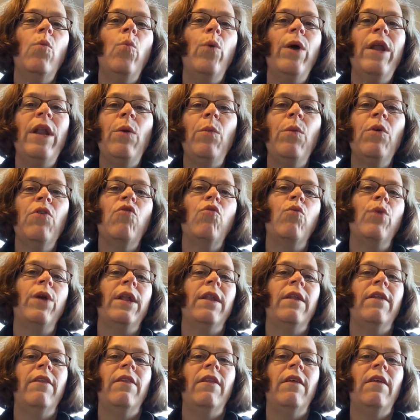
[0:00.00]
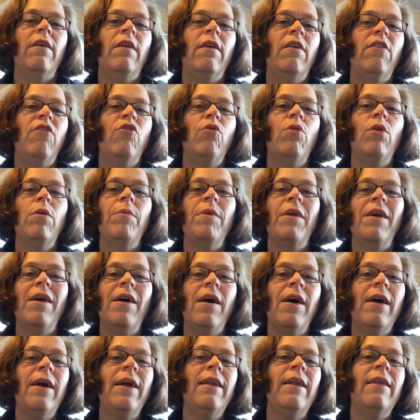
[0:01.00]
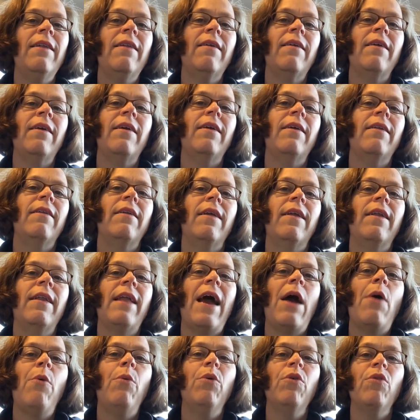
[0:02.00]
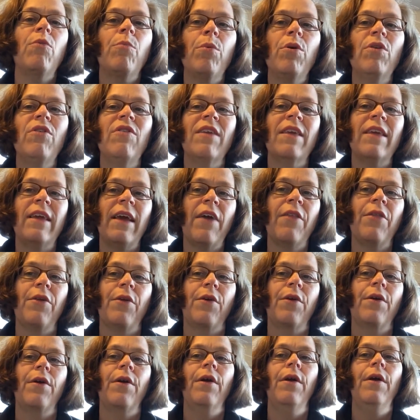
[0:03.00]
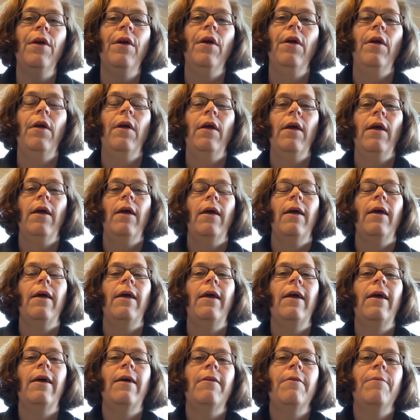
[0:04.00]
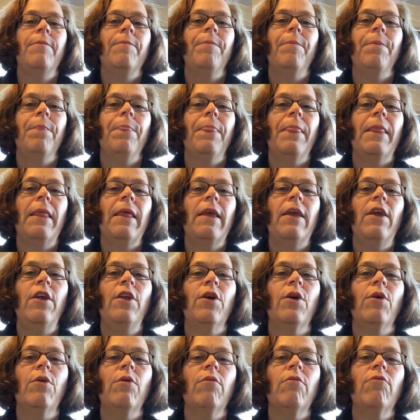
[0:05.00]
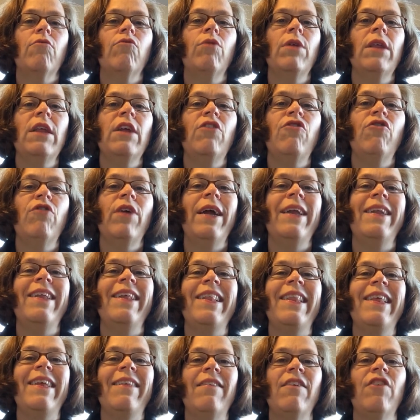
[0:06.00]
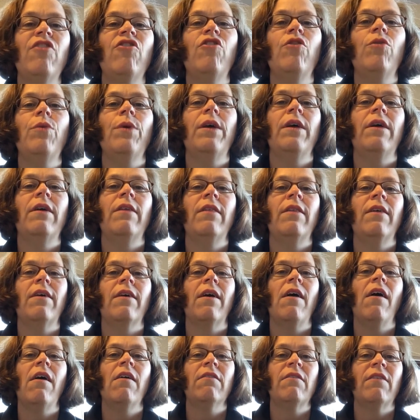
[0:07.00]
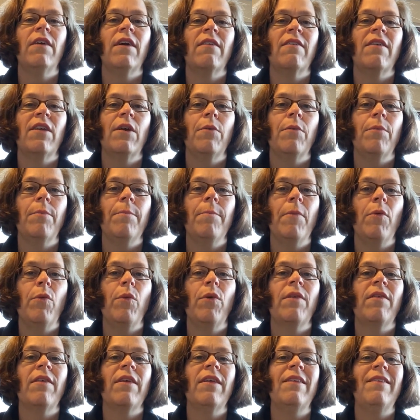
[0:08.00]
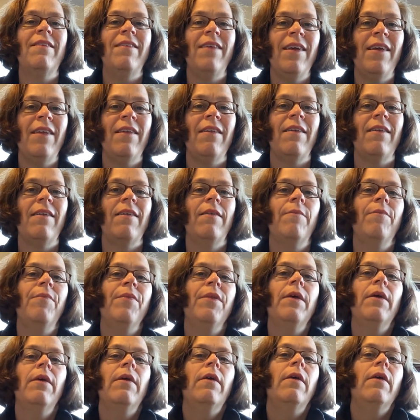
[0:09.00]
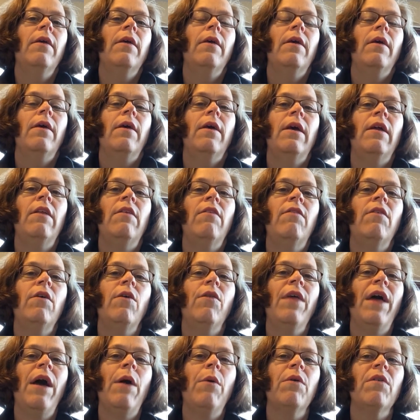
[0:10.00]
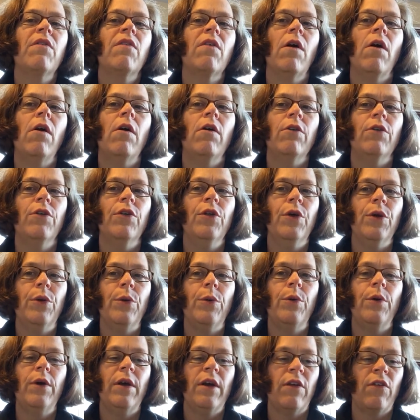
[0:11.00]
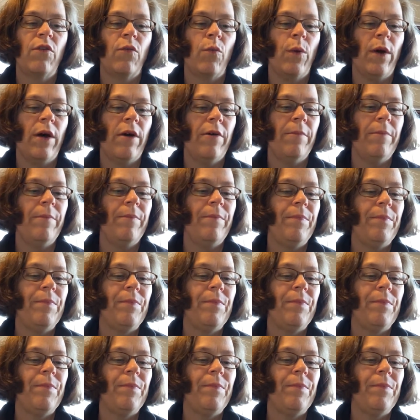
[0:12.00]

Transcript: when it was written and the history behind it and how it was put together, and, really trying to listen to it in the context it was intended. And so that was all new as well.